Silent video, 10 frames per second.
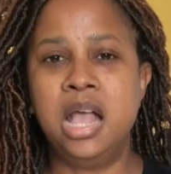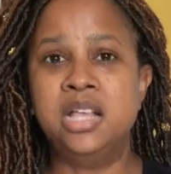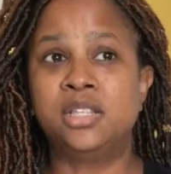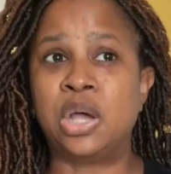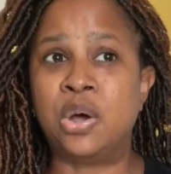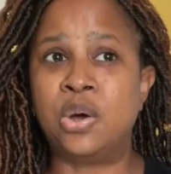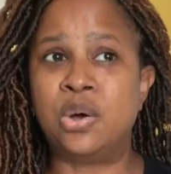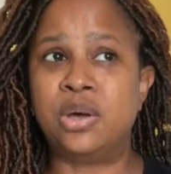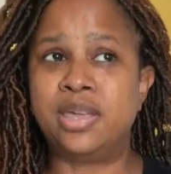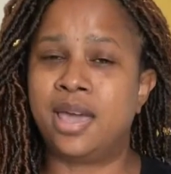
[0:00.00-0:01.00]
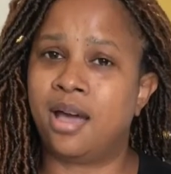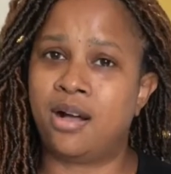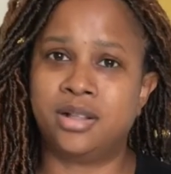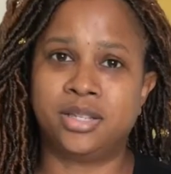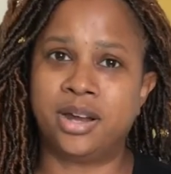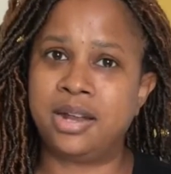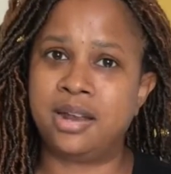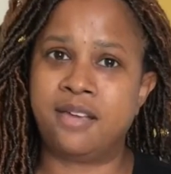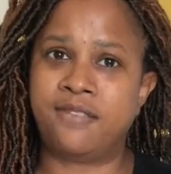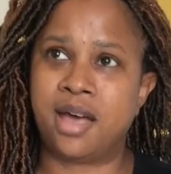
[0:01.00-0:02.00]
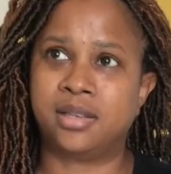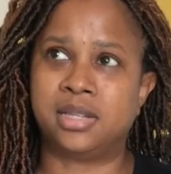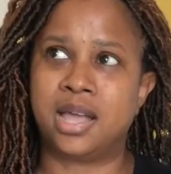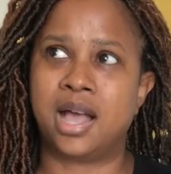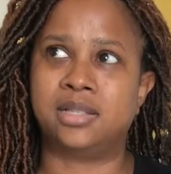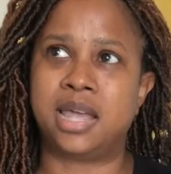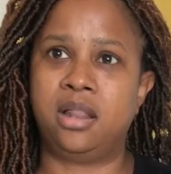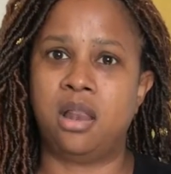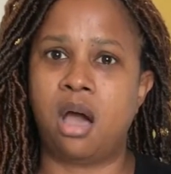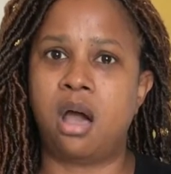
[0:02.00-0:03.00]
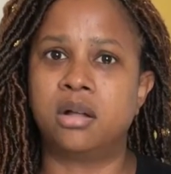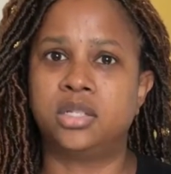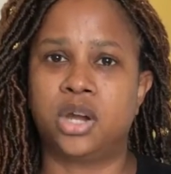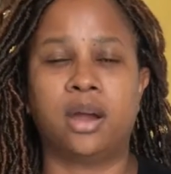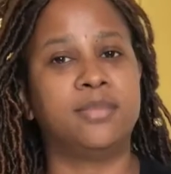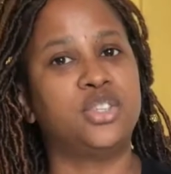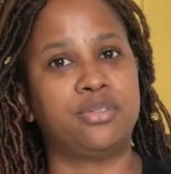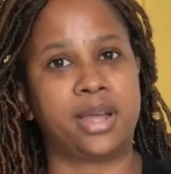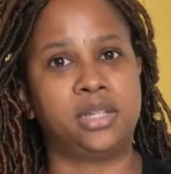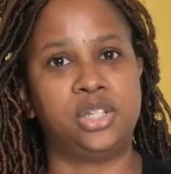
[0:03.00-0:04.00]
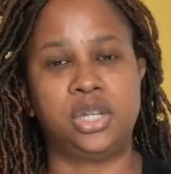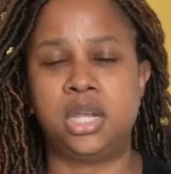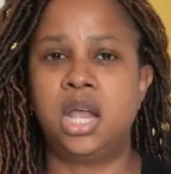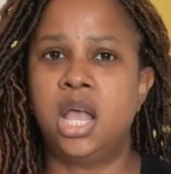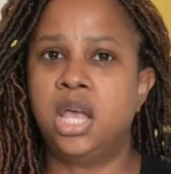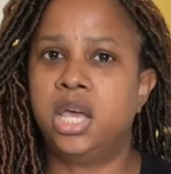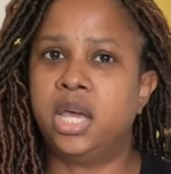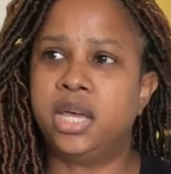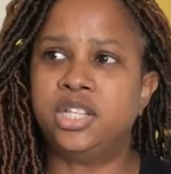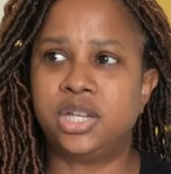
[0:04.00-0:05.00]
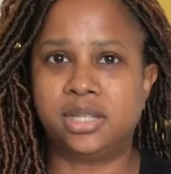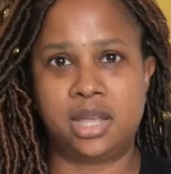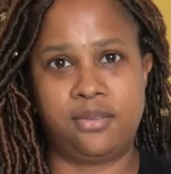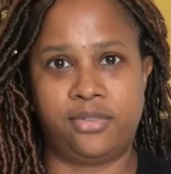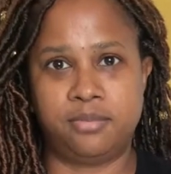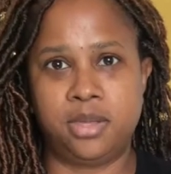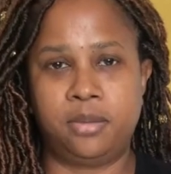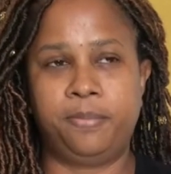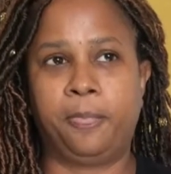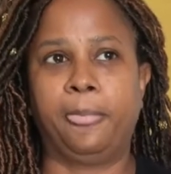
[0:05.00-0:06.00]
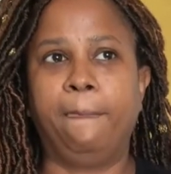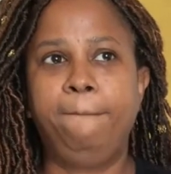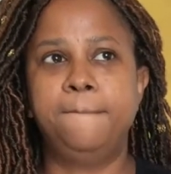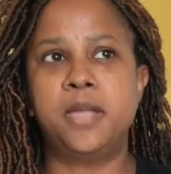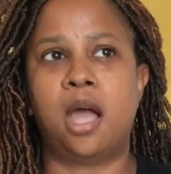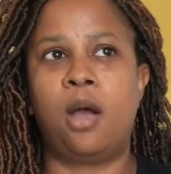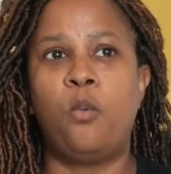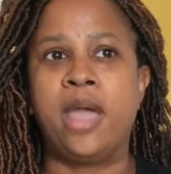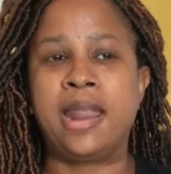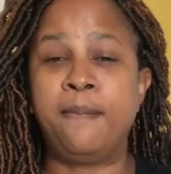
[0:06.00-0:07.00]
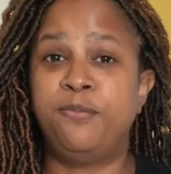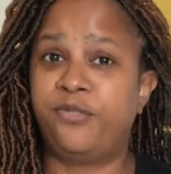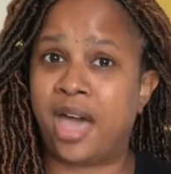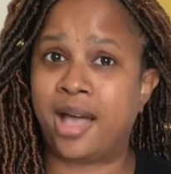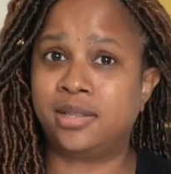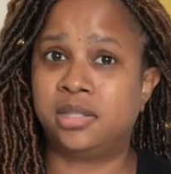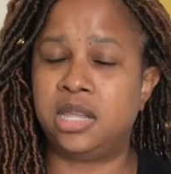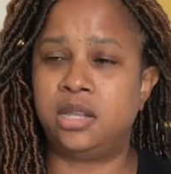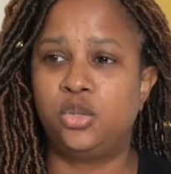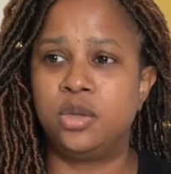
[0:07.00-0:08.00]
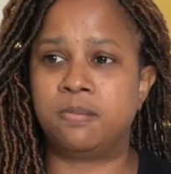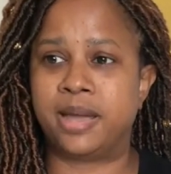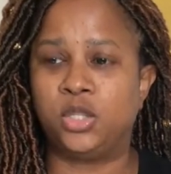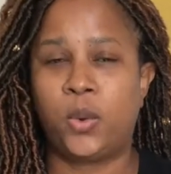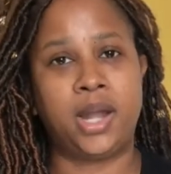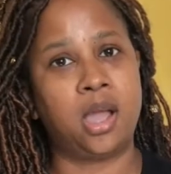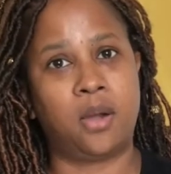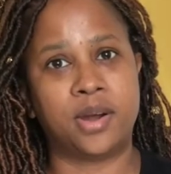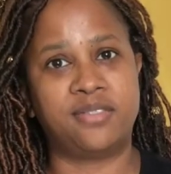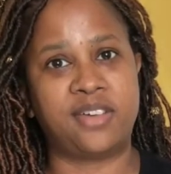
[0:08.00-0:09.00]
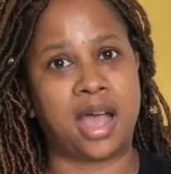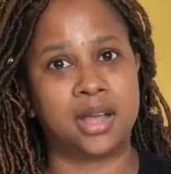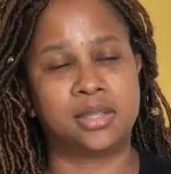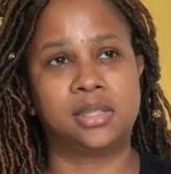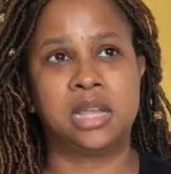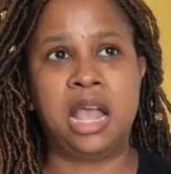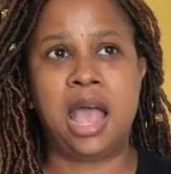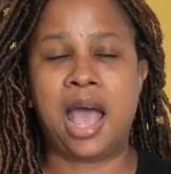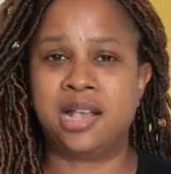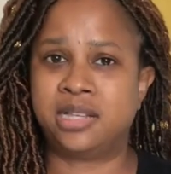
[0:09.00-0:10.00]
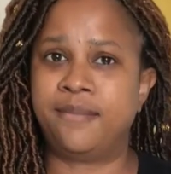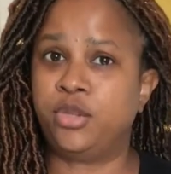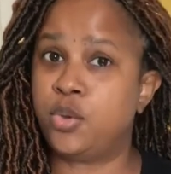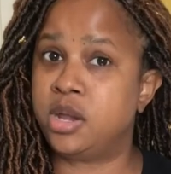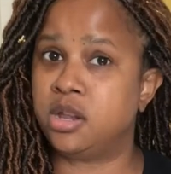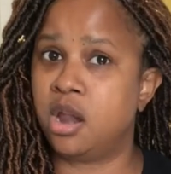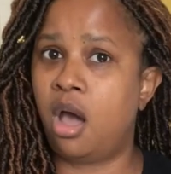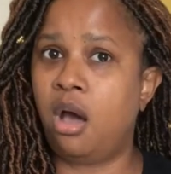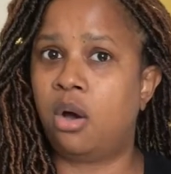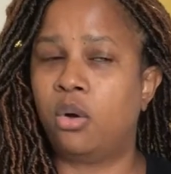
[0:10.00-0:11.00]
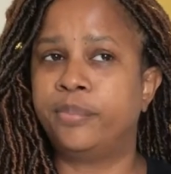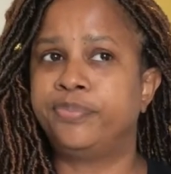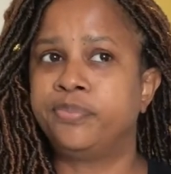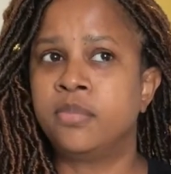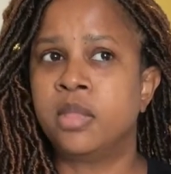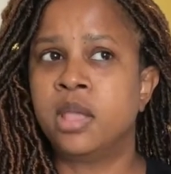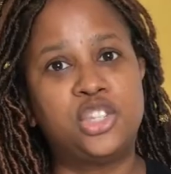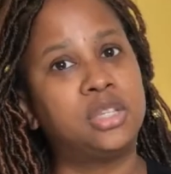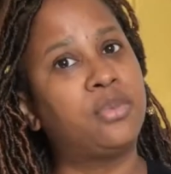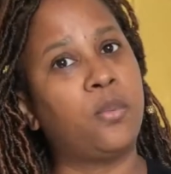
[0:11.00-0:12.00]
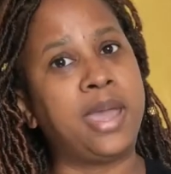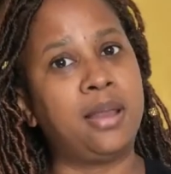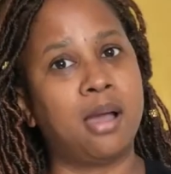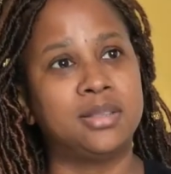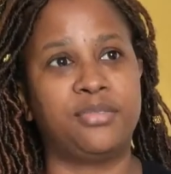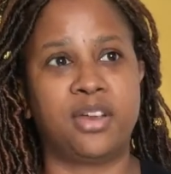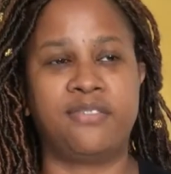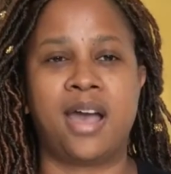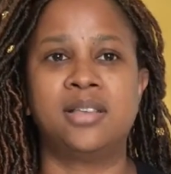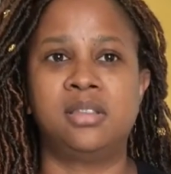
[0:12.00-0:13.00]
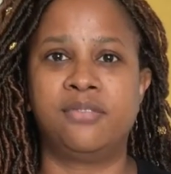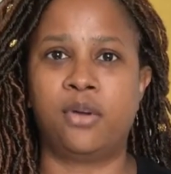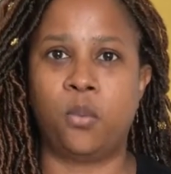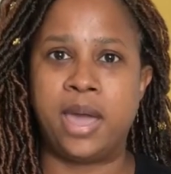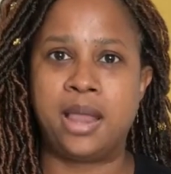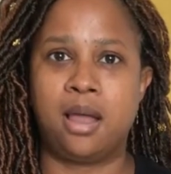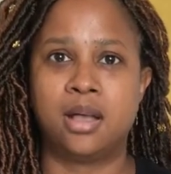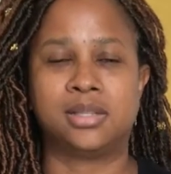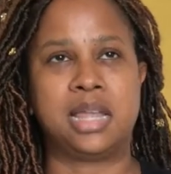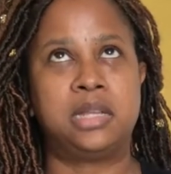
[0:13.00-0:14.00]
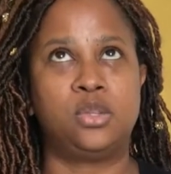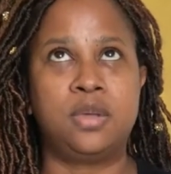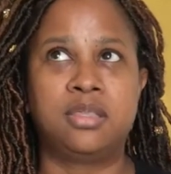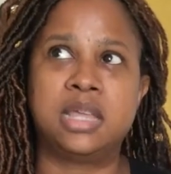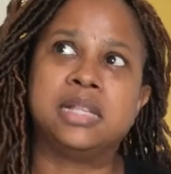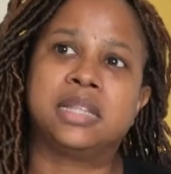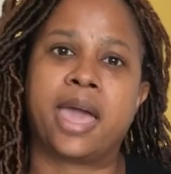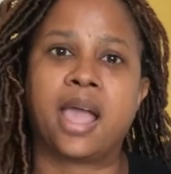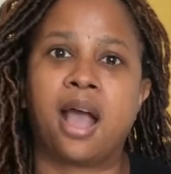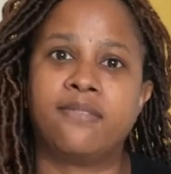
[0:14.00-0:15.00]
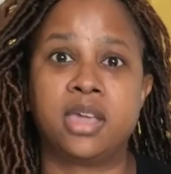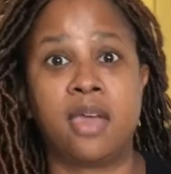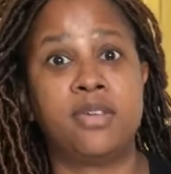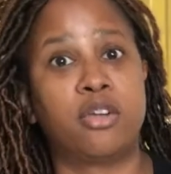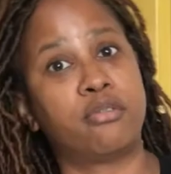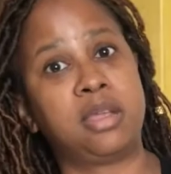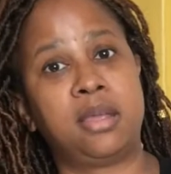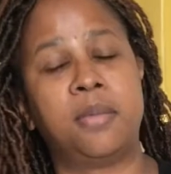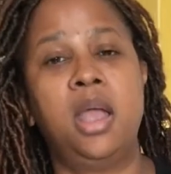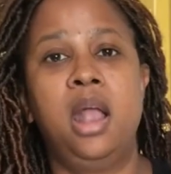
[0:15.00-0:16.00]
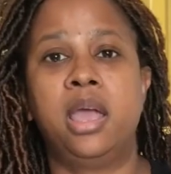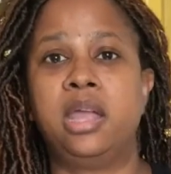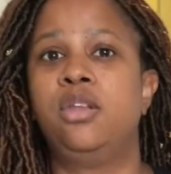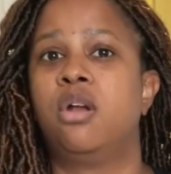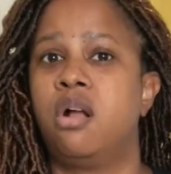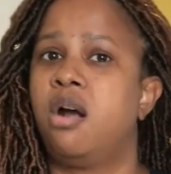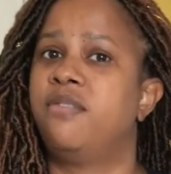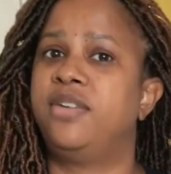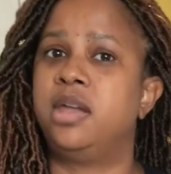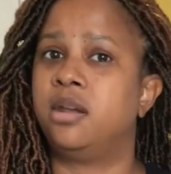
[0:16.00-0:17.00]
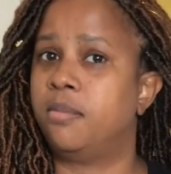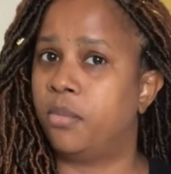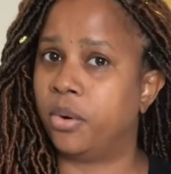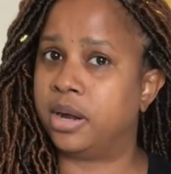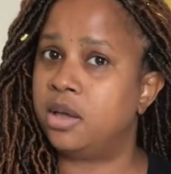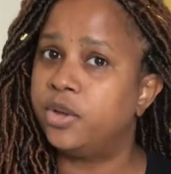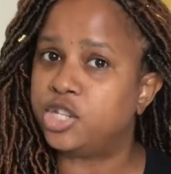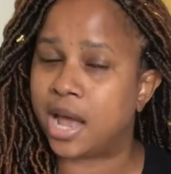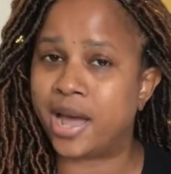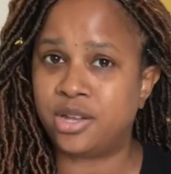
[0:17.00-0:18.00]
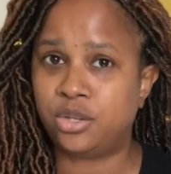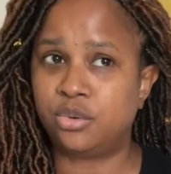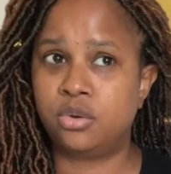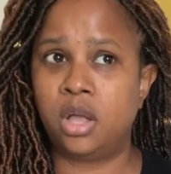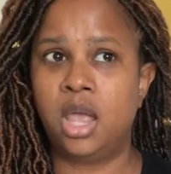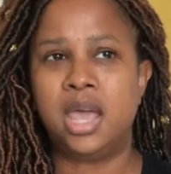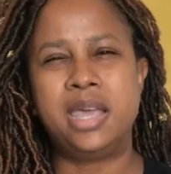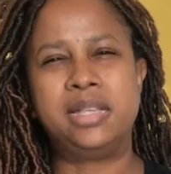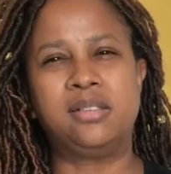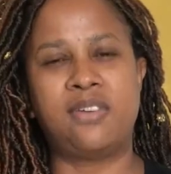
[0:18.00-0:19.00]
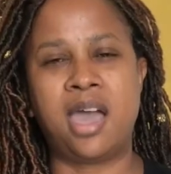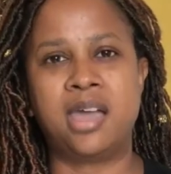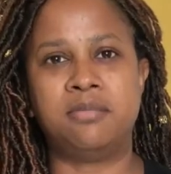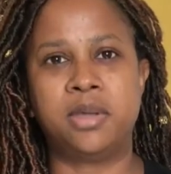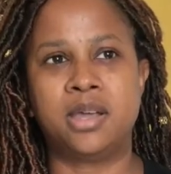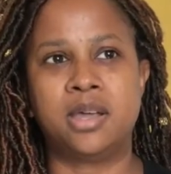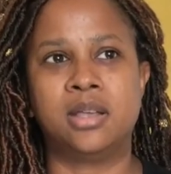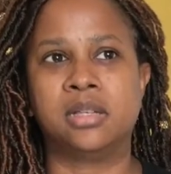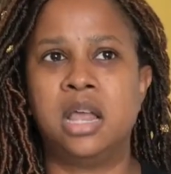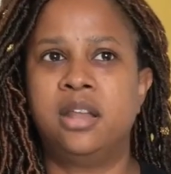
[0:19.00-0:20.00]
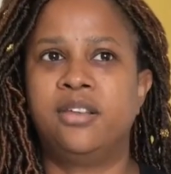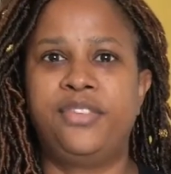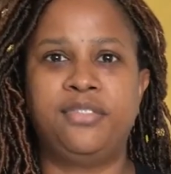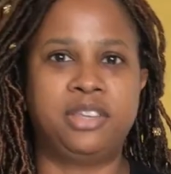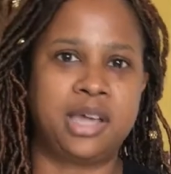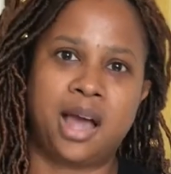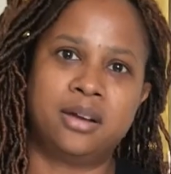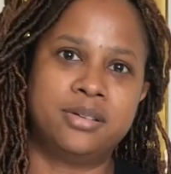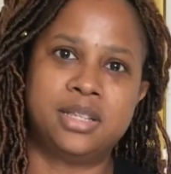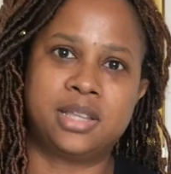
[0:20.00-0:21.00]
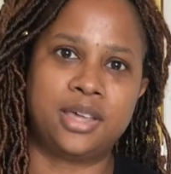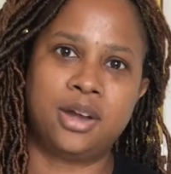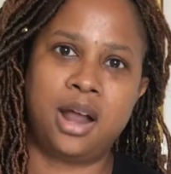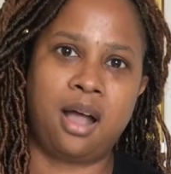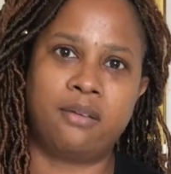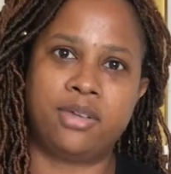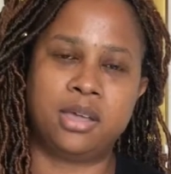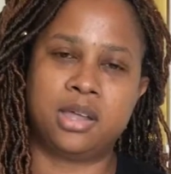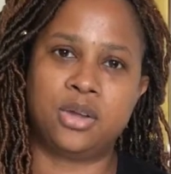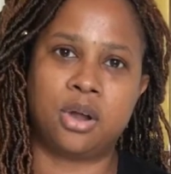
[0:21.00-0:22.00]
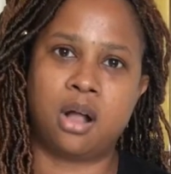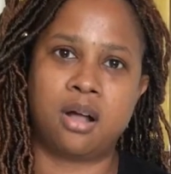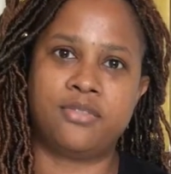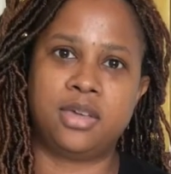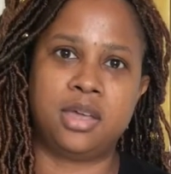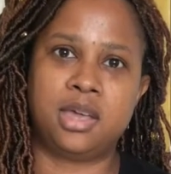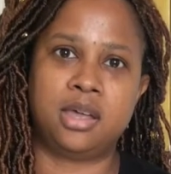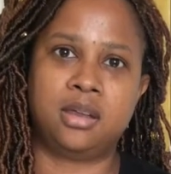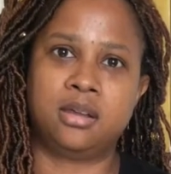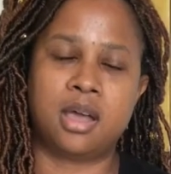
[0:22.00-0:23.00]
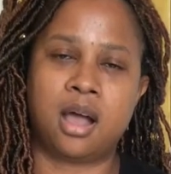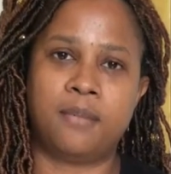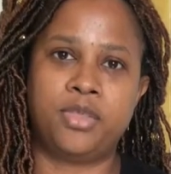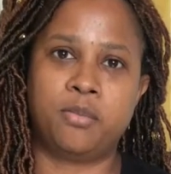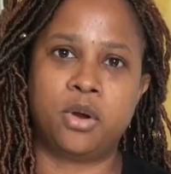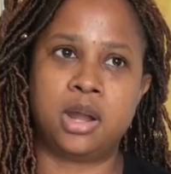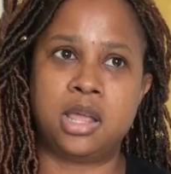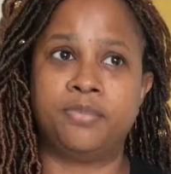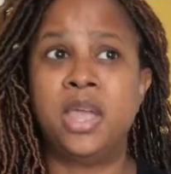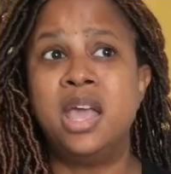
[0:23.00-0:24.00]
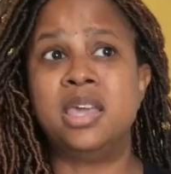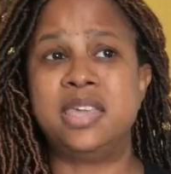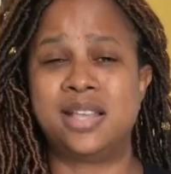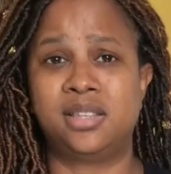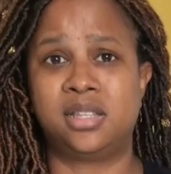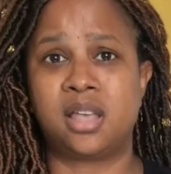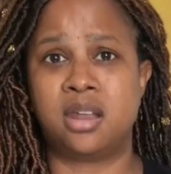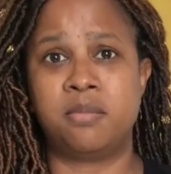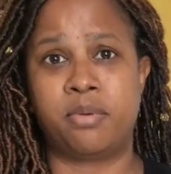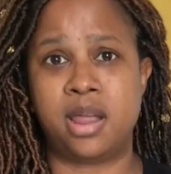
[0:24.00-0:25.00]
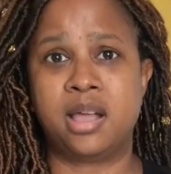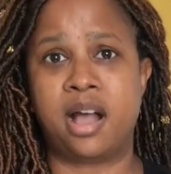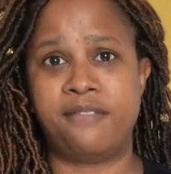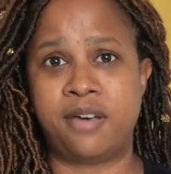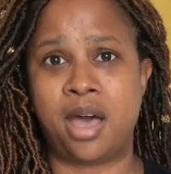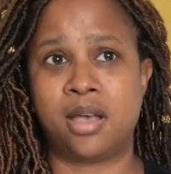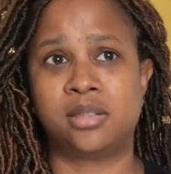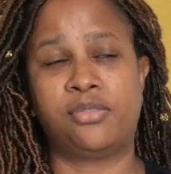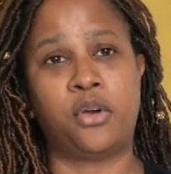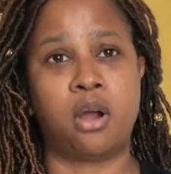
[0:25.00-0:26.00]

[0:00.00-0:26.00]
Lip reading: So yeah, alternate day fasting as a long-term strategy, it just ain't for me. When I'm fasting, doing my 20-hour fasts, as I'm doing now, just for weight loss. If you're fasting for weight loss, then doing things like having heavy cream in your coffee in the morning, which I do, is fine, because the 50 calories that you're having in your coffee in the morning, yes, it's gonna break a fast for